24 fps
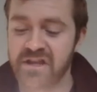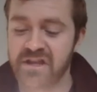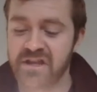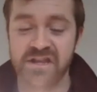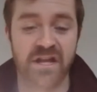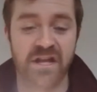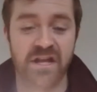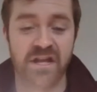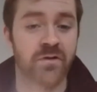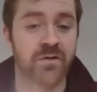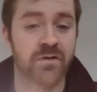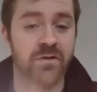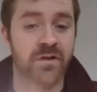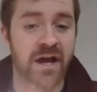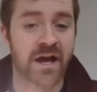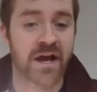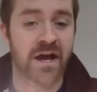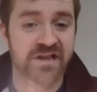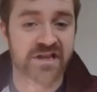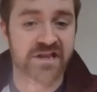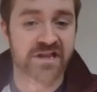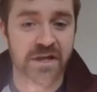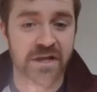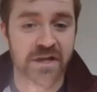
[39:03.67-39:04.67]
Is that you lack
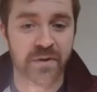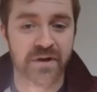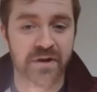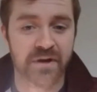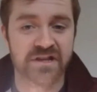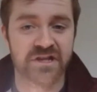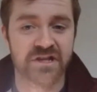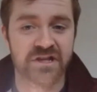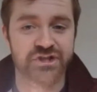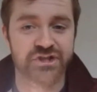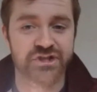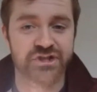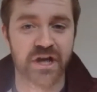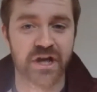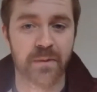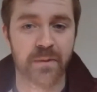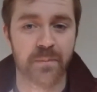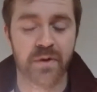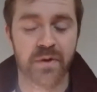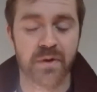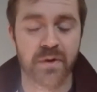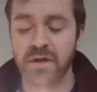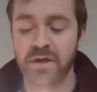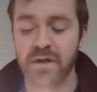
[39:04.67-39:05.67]
the sea personship?
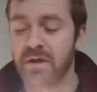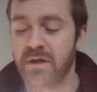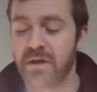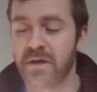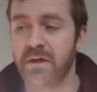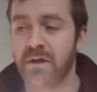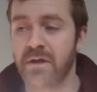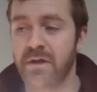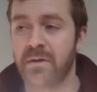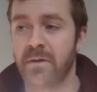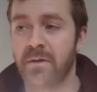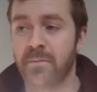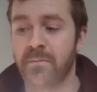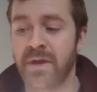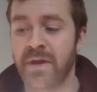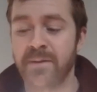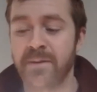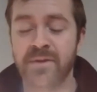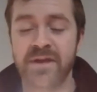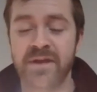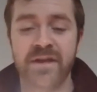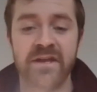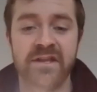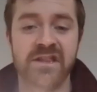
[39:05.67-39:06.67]

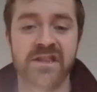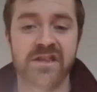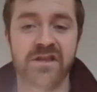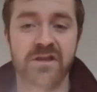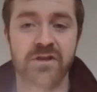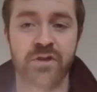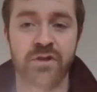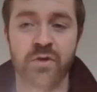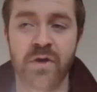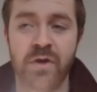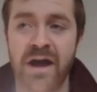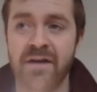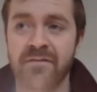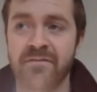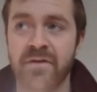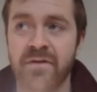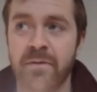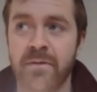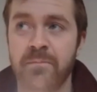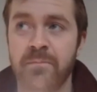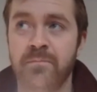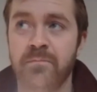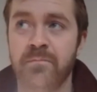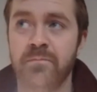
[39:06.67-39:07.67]
Maybe it's you
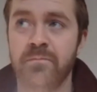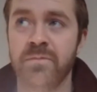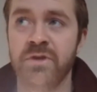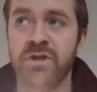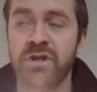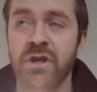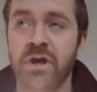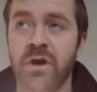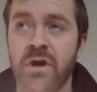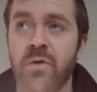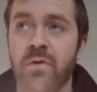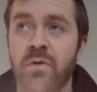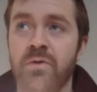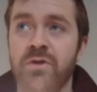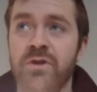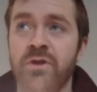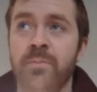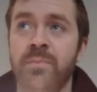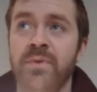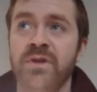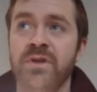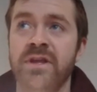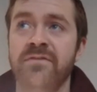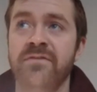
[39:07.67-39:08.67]
have you
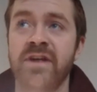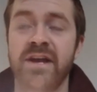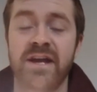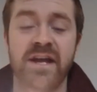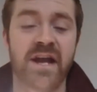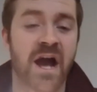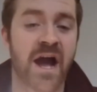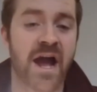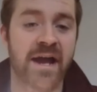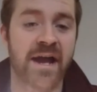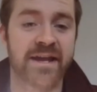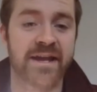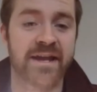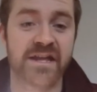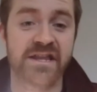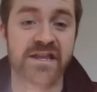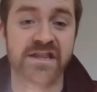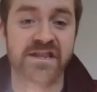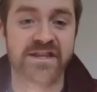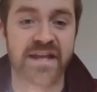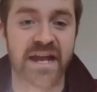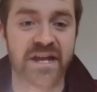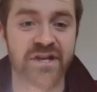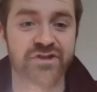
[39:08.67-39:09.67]
believe that kayaking
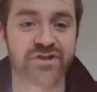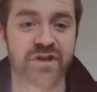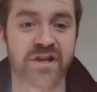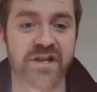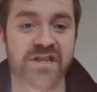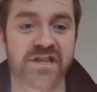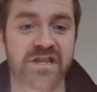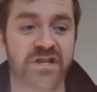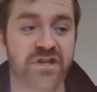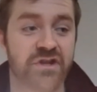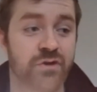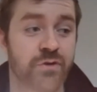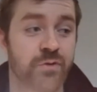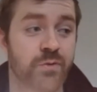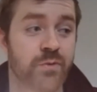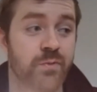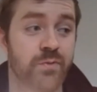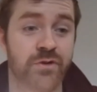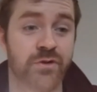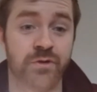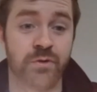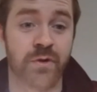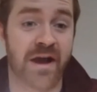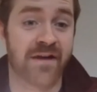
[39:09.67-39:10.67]
is dangerous and
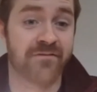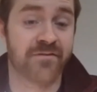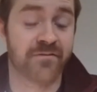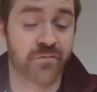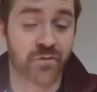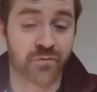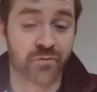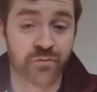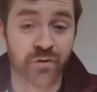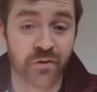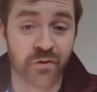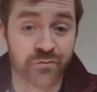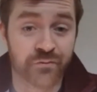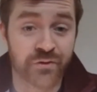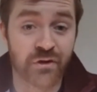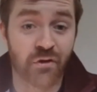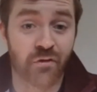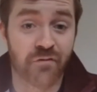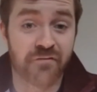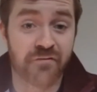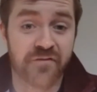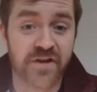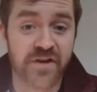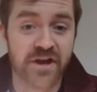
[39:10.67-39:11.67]
you have a real
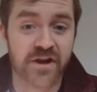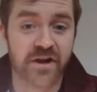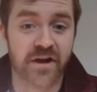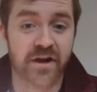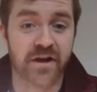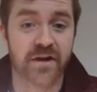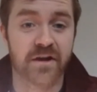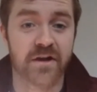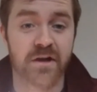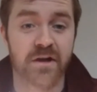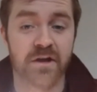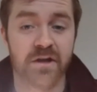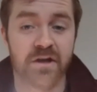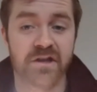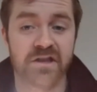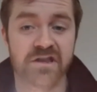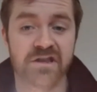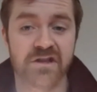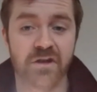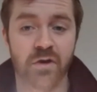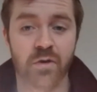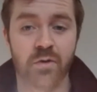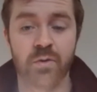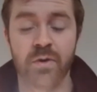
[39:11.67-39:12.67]
fear.
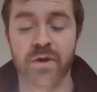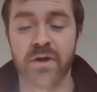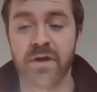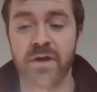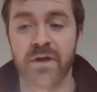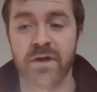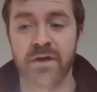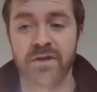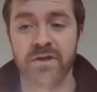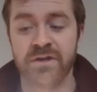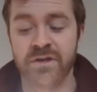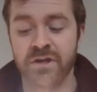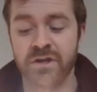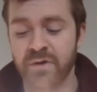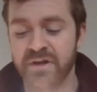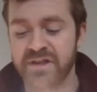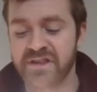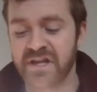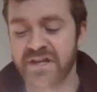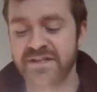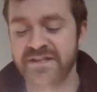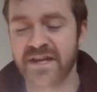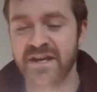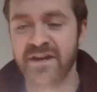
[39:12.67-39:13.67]
So, it's
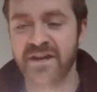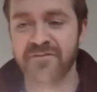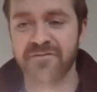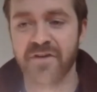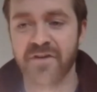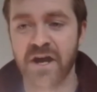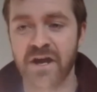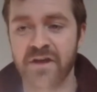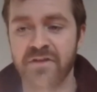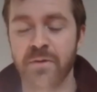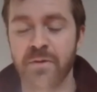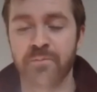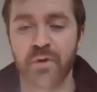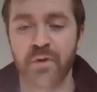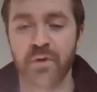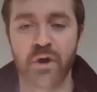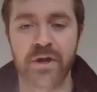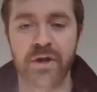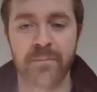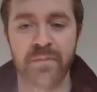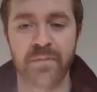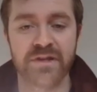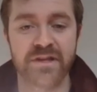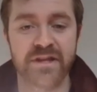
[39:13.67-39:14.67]
identifying the
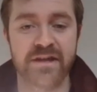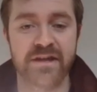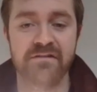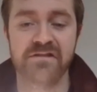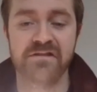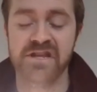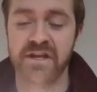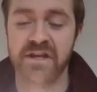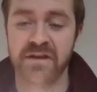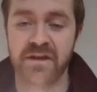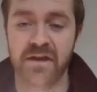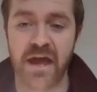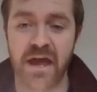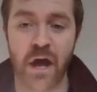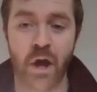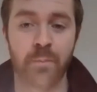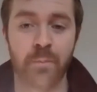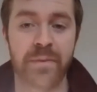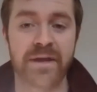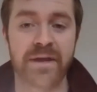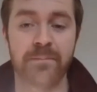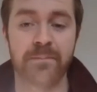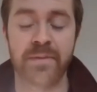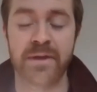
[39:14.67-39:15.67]
broken beliefs and
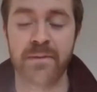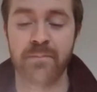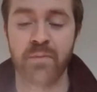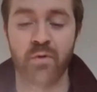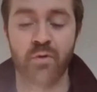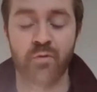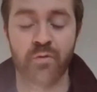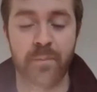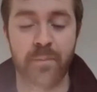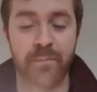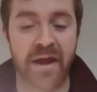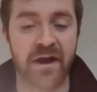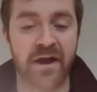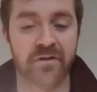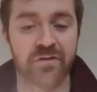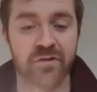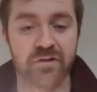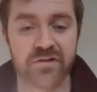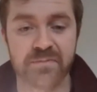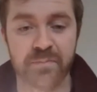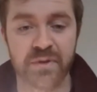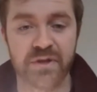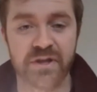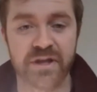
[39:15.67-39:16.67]
helping people repair
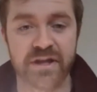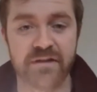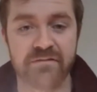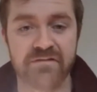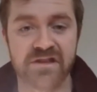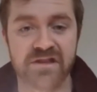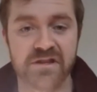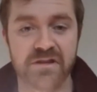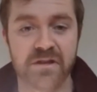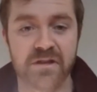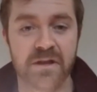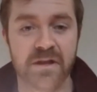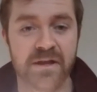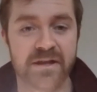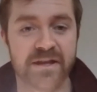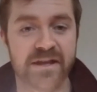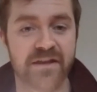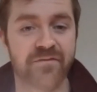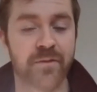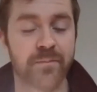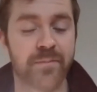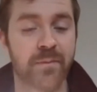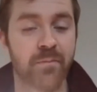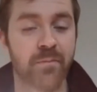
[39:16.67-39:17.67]
those beliefs,
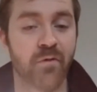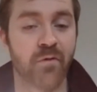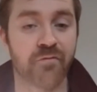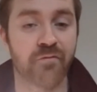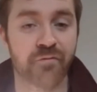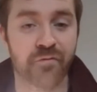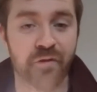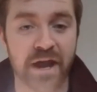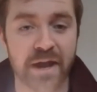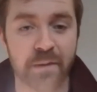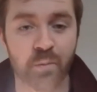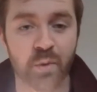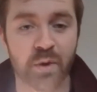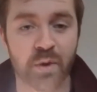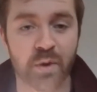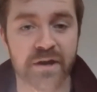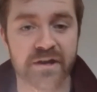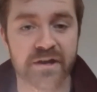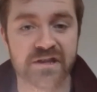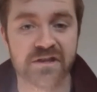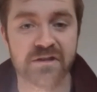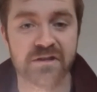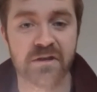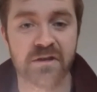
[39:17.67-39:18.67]
giving people
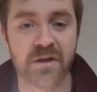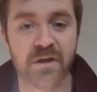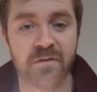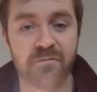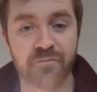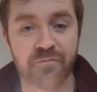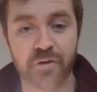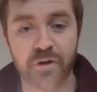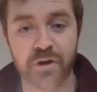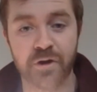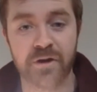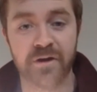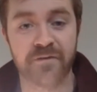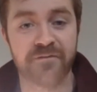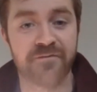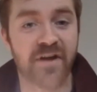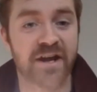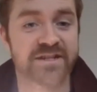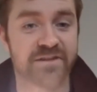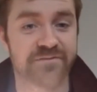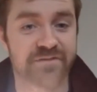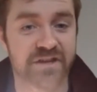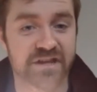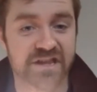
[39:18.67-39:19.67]
frameworks for
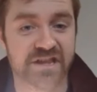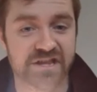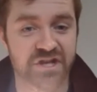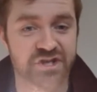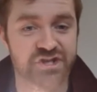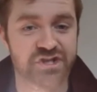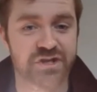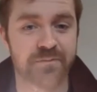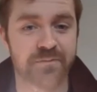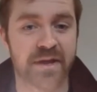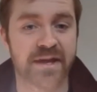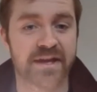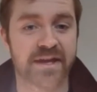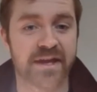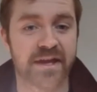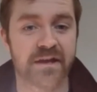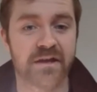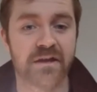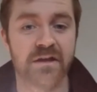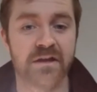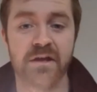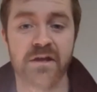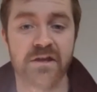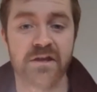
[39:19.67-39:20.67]
effective
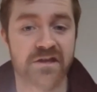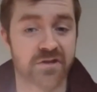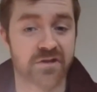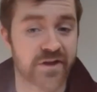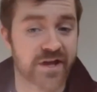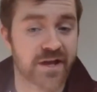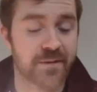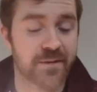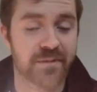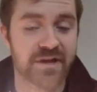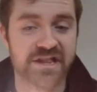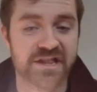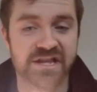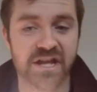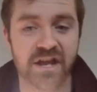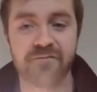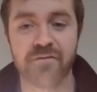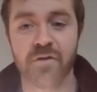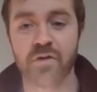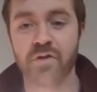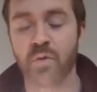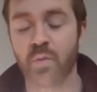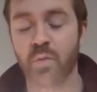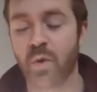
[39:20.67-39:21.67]
decision-making so they can be safe
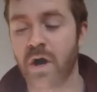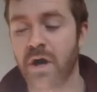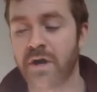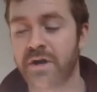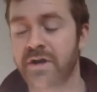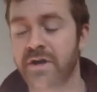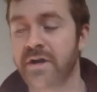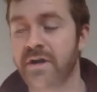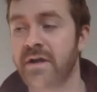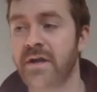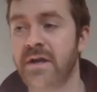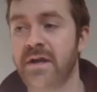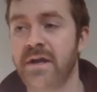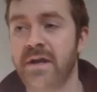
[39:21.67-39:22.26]
on the water.